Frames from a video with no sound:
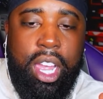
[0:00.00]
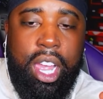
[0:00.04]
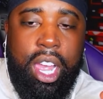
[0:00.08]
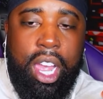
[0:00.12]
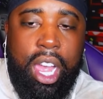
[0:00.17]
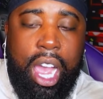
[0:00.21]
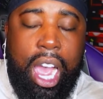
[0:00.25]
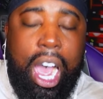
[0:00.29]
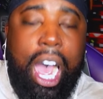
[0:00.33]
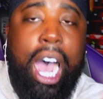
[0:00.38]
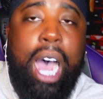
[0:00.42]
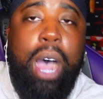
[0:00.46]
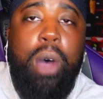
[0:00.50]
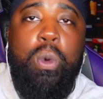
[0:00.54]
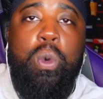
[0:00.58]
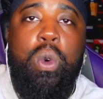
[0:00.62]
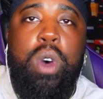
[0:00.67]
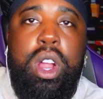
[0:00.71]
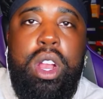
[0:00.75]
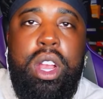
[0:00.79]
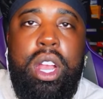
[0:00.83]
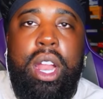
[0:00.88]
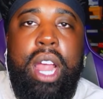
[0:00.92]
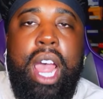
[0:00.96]
I
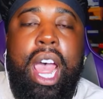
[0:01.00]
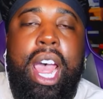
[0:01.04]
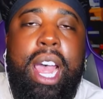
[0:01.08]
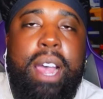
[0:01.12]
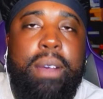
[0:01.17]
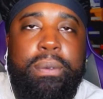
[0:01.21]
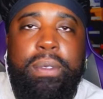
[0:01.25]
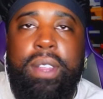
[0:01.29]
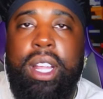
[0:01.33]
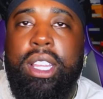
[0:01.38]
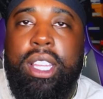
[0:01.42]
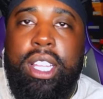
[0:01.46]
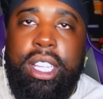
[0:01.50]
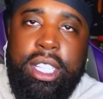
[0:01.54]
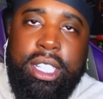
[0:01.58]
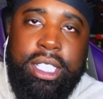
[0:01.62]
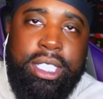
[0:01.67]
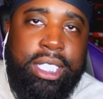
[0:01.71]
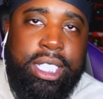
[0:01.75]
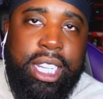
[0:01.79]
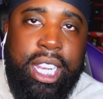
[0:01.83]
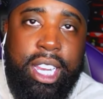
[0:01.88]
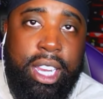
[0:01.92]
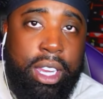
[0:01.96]
wouldn't have nothing to
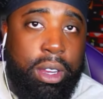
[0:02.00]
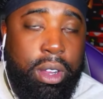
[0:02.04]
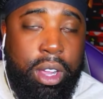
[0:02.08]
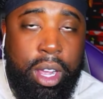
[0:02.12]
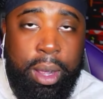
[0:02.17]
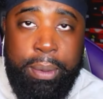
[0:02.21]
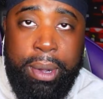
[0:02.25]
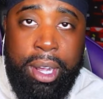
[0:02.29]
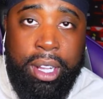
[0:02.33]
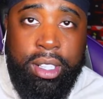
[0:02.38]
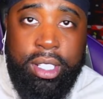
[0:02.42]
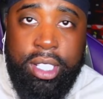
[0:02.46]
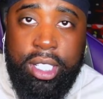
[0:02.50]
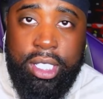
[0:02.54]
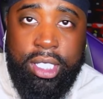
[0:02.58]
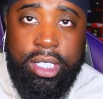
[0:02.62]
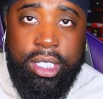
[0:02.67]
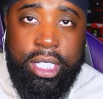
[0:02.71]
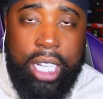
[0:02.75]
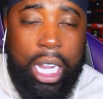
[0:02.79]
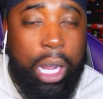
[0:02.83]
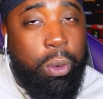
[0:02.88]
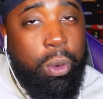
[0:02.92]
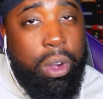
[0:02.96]
say about this.
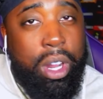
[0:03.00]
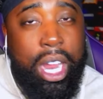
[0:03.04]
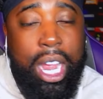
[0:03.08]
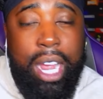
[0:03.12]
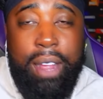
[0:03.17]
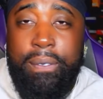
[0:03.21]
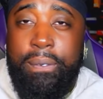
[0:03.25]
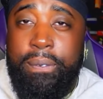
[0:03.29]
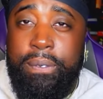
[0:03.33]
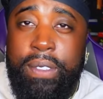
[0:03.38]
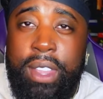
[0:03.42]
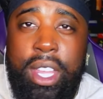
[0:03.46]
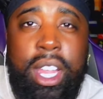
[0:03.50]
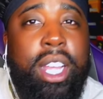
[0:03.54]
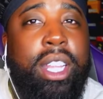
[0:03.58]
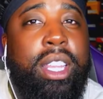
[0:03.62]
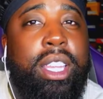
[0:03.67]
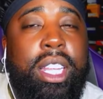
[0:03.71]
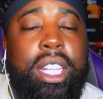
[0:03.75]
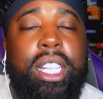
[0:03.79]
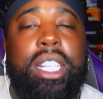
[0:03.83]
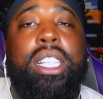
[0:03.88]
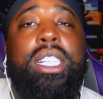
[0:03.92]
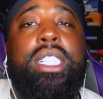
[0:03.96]
I wouldn't have
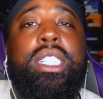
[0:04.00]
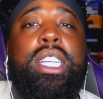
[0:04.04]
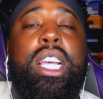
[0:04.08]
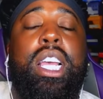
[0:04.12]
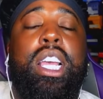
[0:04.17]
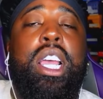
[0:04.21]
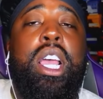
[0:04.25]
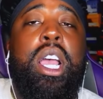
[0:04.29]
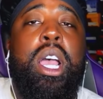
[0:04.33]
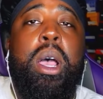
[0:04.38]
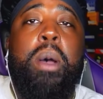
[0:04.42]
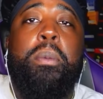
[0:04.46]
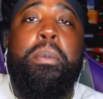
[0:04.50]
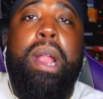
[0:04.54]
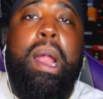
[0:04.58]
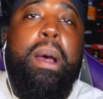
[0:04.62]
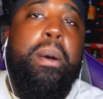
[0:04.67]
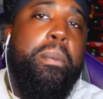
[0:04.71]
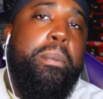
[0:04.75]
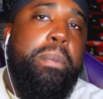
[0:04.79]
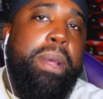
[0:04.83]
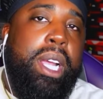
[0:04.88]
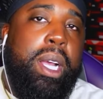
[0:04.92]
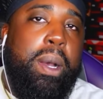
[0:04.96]
nothing to say. But I'm
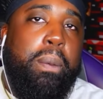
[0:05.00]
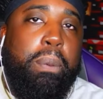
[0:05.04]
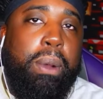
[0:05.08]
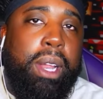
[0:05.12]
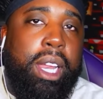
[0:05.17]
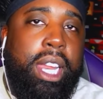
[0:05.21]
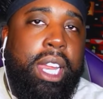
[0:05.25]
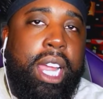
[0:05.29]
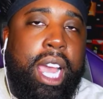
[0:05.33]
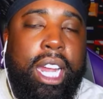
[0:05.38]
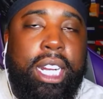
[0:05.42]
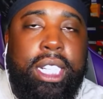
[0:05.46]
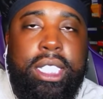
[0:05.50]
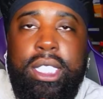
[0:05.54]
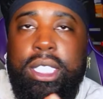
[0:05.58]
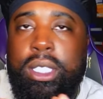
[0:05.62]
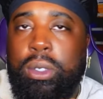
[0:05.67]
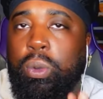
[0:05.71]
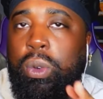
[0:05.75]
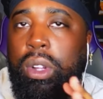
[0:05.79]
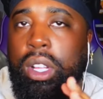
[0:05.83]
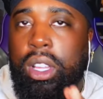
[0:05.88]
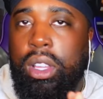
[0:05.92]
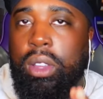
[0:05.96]
going to be completely honest
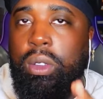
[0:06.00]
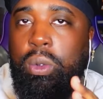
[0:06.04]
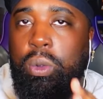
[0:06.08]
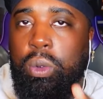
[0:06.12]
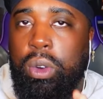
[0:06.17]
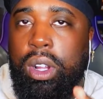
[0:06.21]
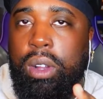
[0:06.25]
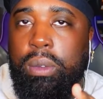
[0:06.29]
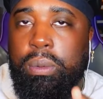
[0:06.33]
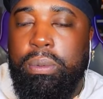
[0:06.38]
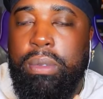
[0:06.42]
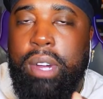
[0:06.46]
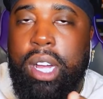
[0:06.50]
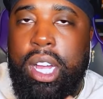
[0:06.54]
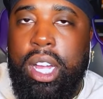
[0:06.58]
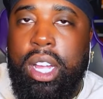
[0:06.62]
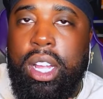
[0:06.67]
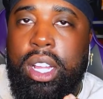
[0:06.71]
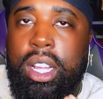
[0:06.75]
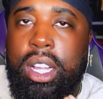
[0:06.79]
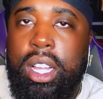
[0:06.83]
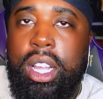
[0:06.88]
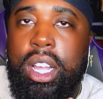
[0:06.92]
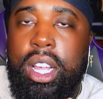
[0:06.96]
with my
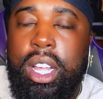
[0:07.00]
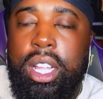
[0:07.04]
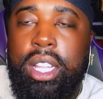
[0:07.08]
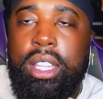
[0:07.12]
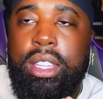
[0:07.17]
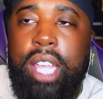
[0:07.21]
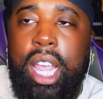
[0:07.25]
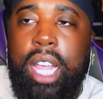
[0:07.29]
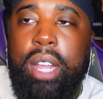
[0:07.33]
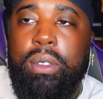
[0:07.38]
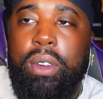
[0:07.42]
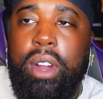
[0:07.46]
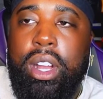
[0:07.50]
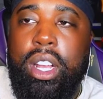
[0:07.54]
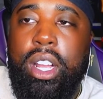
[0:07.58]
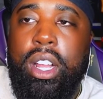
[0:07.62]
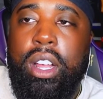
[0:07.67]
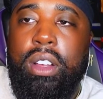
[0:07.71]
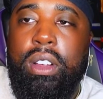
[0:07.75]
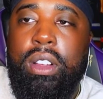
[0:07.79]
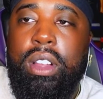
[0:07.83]
take right now.